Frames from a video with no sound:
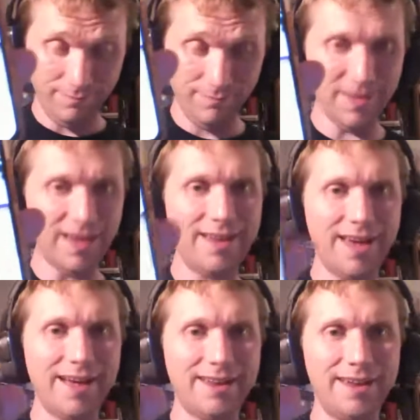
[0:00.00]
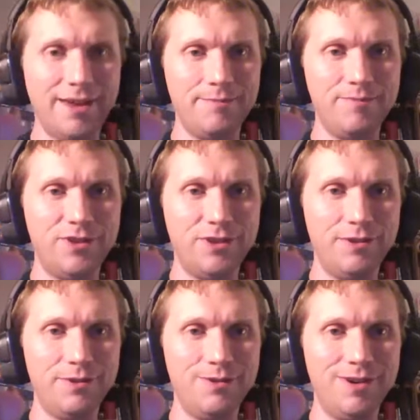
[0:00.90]
and got him
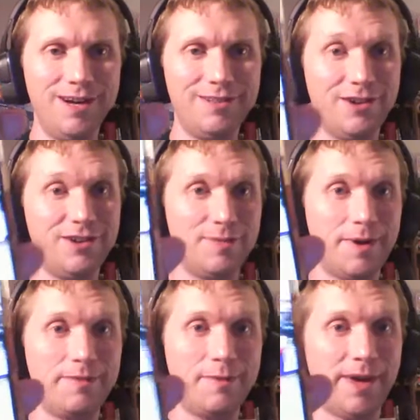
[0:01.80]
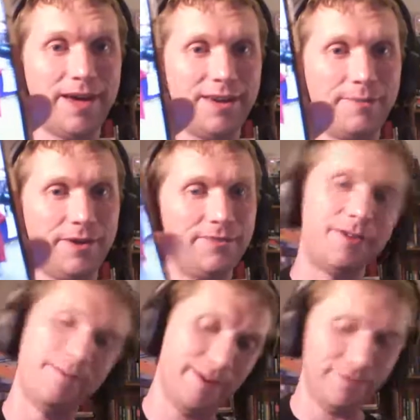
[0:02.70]
to talk his mom into buying a book from
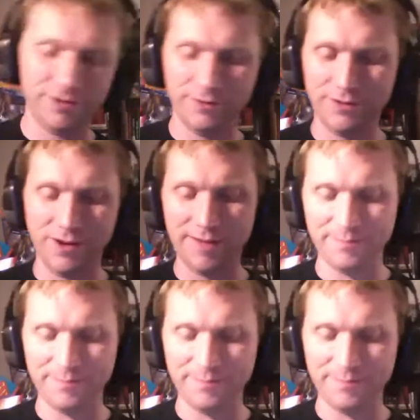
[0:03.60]
me, which was great.